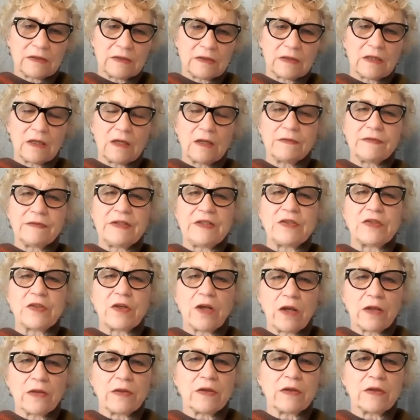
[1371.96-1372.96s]
each
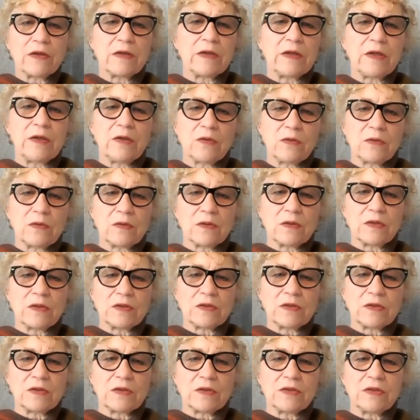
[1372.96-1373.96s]
other in order to
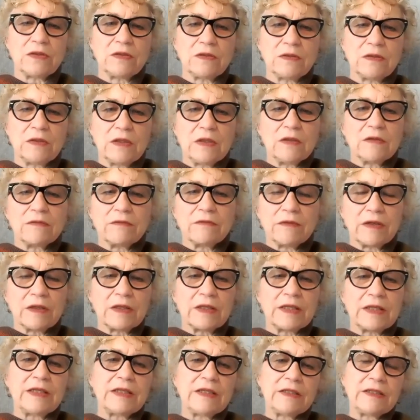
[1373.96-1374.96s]
really
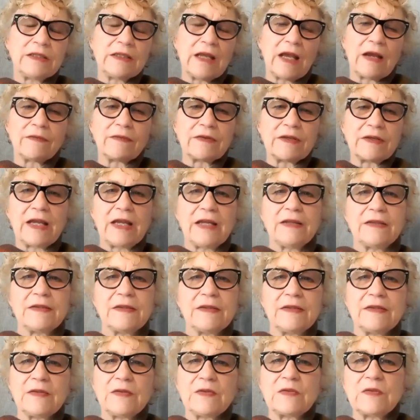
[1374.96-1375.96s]
navigate
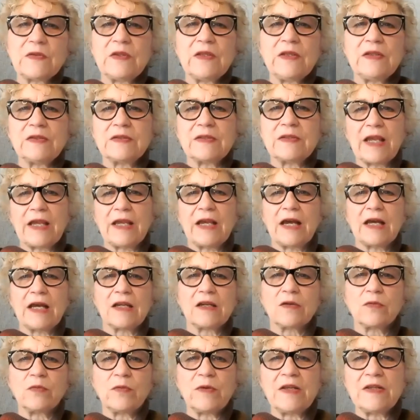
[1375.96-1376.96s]
these chaotic
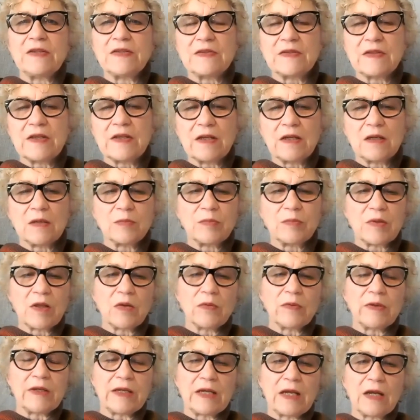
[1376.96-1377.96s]
winds that are blowing
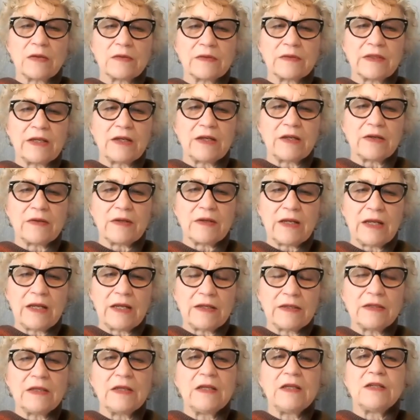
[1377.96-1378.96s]
out there, and
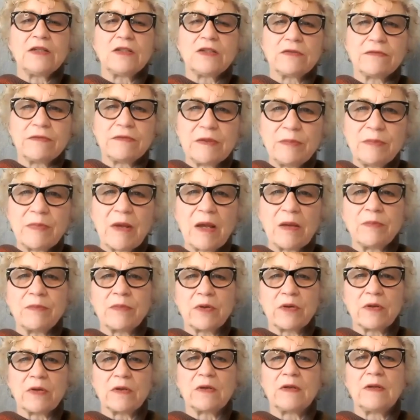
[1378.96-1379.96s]
to
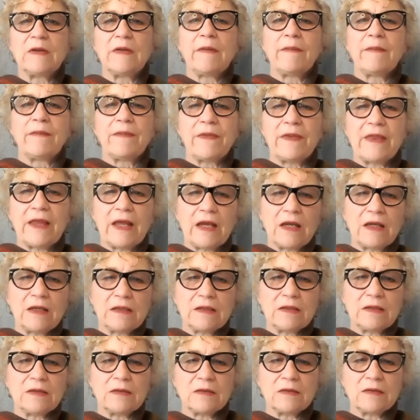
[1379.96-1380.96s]
remember that
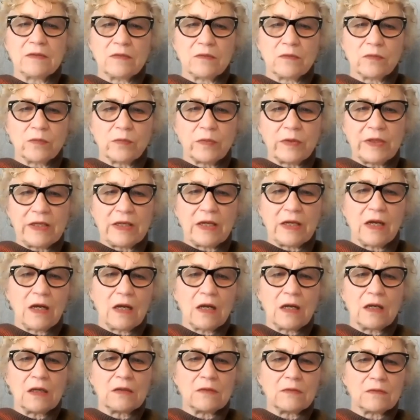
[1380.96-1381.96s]
we
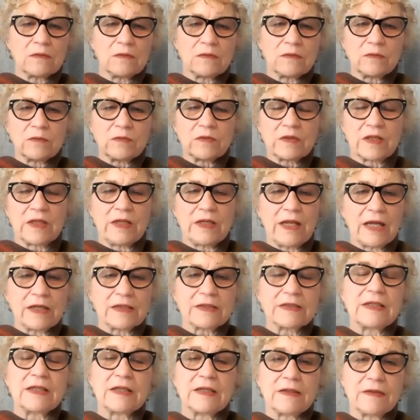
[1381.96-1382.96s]
are connected.
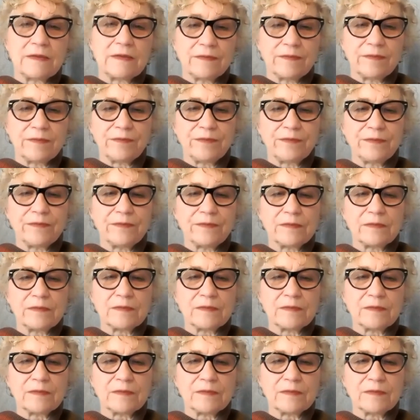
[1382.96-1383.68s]
If you